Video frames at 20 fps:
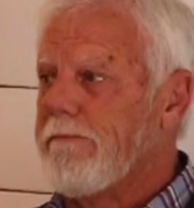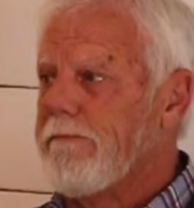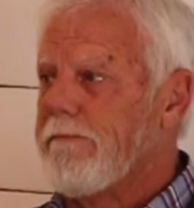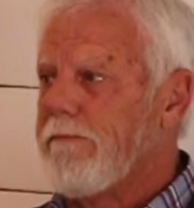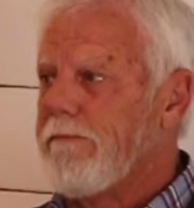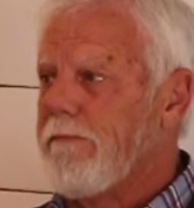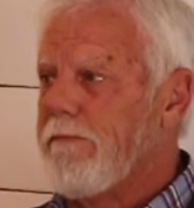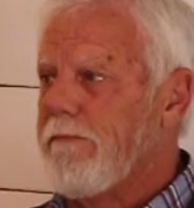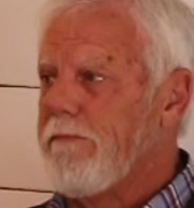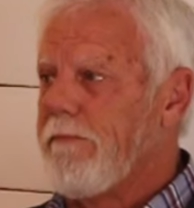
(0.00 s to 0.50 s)

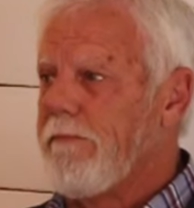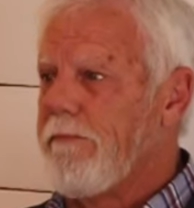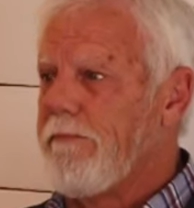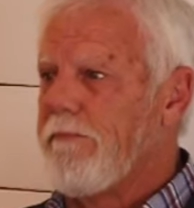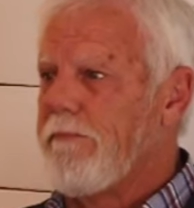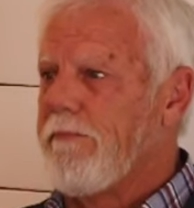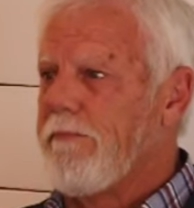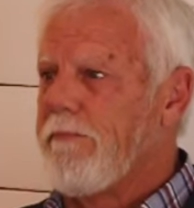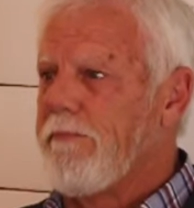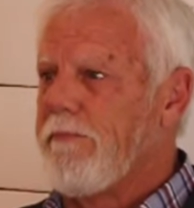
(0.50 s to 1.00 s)

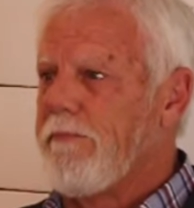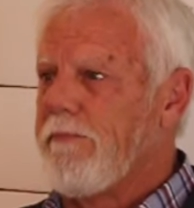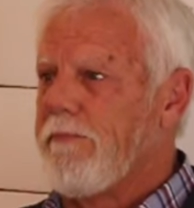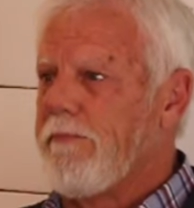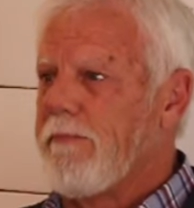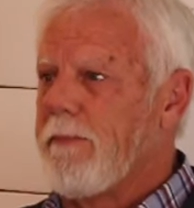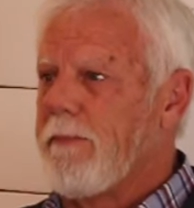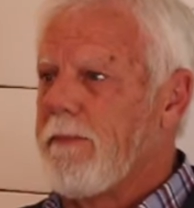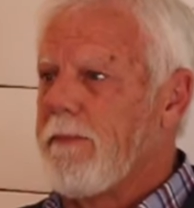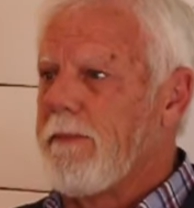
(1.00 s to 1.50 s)

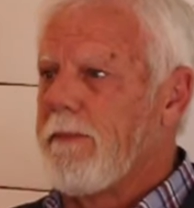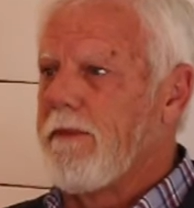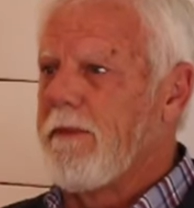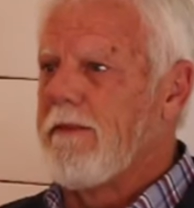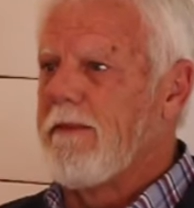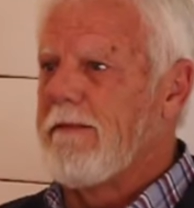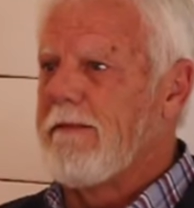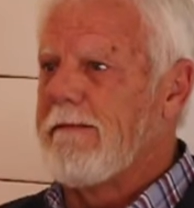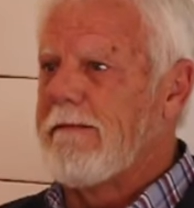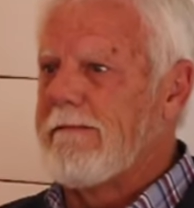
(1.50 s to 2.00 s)

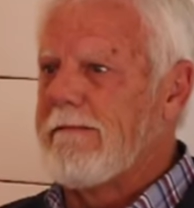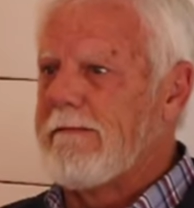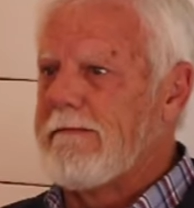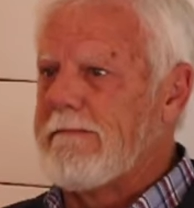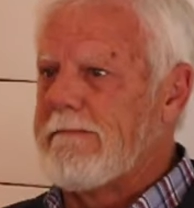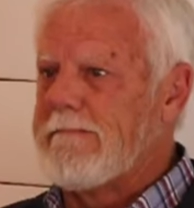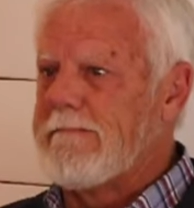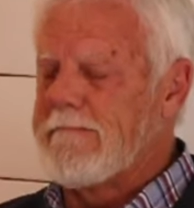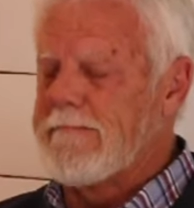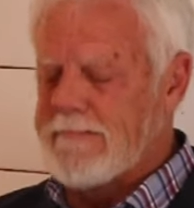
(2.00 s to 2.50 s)

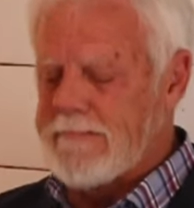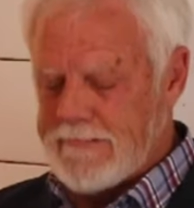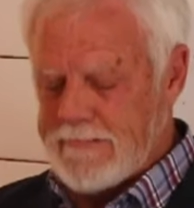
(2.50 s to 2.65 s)
[no speech]